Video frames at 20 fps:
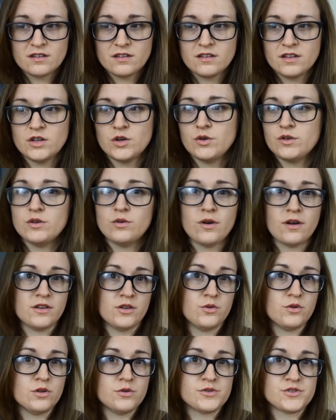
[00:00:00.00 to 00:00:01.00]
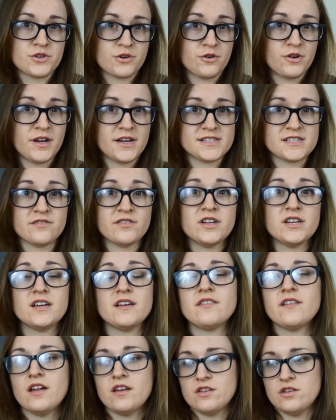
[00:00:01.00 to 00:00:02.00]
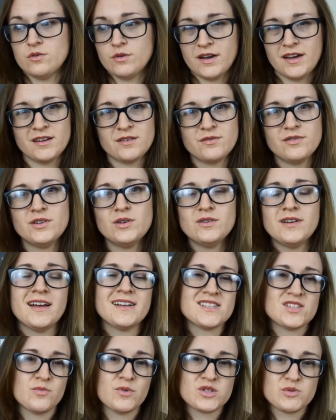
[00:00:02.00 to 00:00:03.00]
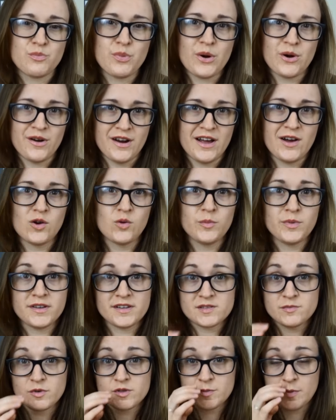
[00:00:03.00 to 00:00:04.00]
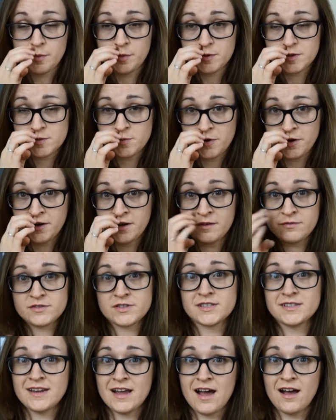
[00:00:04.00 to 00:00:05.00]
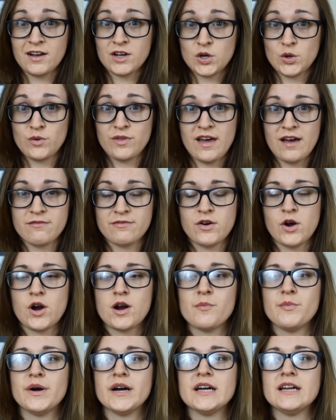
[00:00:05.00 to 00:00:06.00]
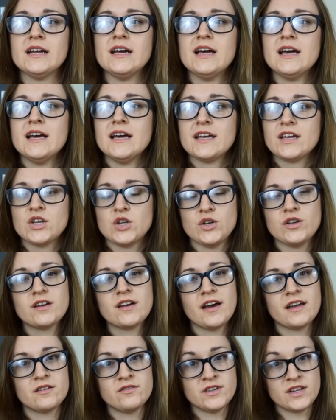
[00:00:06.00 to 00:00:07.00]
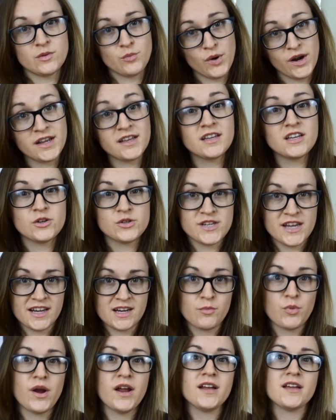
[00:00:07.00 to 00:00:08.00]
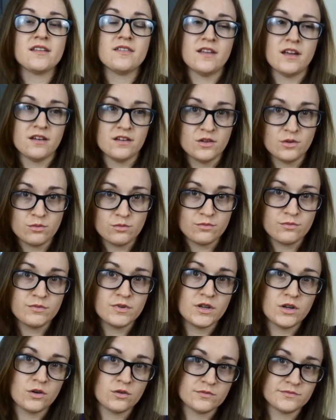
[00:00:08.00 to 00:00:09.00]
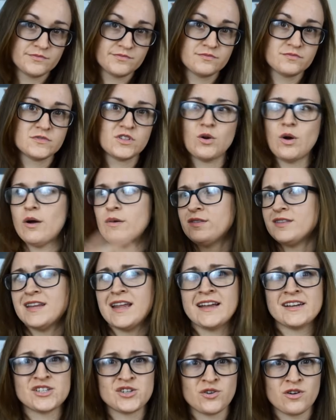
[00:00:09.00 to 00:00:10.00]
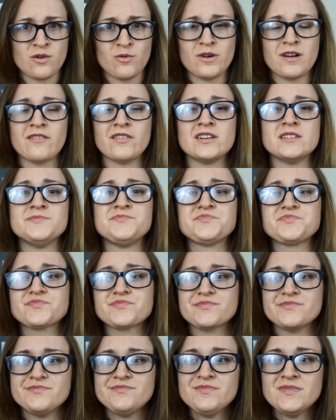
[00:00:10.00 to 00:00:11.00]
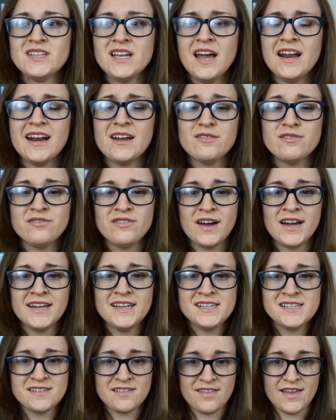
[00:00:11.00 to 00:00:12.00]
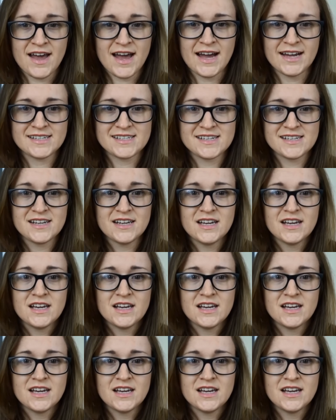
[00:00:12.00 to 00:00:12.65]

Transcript: you know, you use your creativity and then you kind of, not so much burn out because most people are smart enough to not go that far, but, you know, you kind of need a break and you take a break and then you know, go out in nature or whatever. And I find that